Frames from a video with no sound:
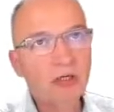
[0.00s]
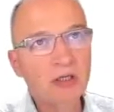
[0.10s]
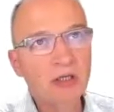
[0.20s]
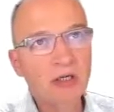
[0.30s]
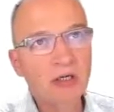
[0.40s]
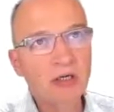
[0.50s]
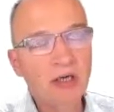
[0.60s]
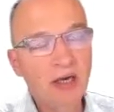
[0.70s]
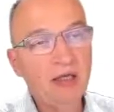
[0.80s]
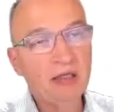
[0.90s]
the
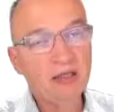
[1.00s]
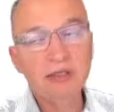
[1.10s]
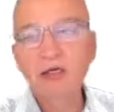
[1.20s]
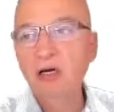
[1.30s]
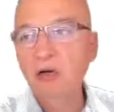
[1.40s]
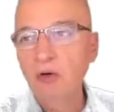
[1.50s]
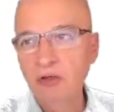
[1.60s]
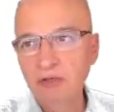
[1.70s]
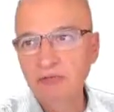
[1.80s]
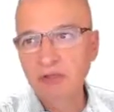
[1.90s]
handler. We're
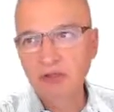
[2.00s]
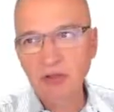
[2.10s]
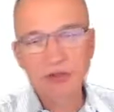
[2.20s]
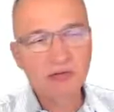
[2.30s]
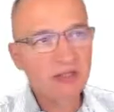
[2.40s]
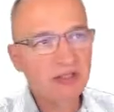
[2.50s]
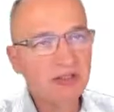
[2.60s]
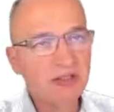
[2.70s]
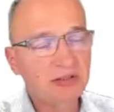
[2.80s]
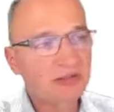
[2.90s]
going to restore the
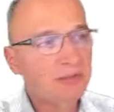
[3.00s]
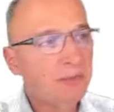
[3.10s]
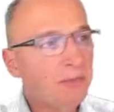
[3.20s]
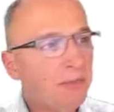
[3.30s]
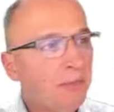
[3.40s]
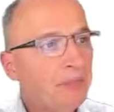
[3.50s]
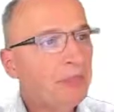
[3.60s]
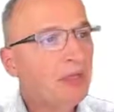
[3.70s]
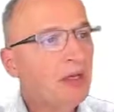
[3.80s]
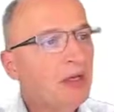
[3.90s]
registers.
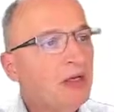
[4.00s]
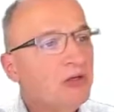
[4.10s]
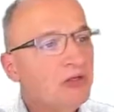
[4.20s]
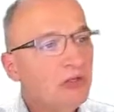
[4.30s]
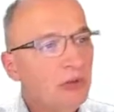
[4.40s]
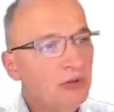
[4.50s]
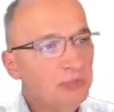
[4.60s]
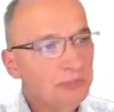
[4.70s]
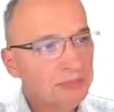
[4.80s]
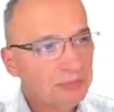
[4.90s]

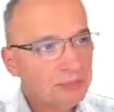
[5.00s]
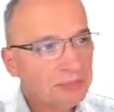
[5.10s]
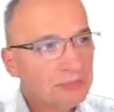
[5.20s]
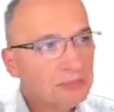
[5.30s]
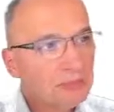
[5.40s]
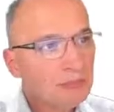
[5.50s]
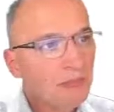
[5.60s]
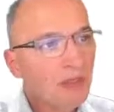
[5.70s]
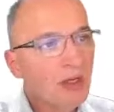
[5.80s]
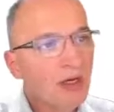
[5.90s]
So
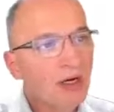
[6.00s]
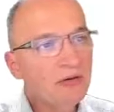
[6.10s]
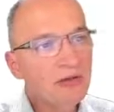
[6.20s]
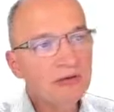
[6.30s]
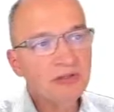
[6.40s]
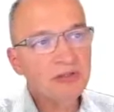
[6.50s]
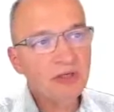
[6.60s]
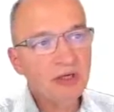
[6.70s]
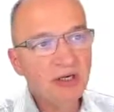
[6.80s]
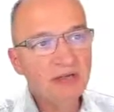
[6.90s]
I'm going to
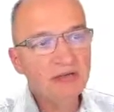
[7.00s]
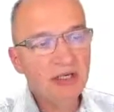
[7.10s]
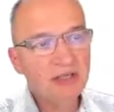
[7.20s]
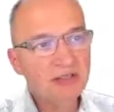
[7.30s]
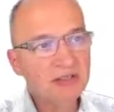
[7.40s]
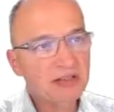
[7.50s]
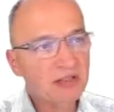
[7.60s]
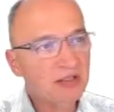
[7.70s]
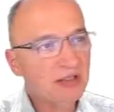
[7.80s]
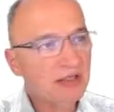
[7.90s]
restore any registers
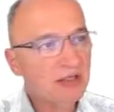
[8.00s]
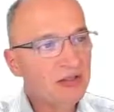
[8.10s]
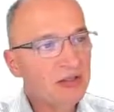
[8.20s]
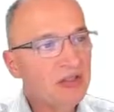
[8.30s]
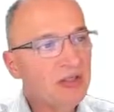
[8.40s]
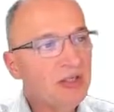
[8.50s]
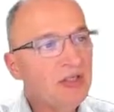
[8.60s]
that it has used.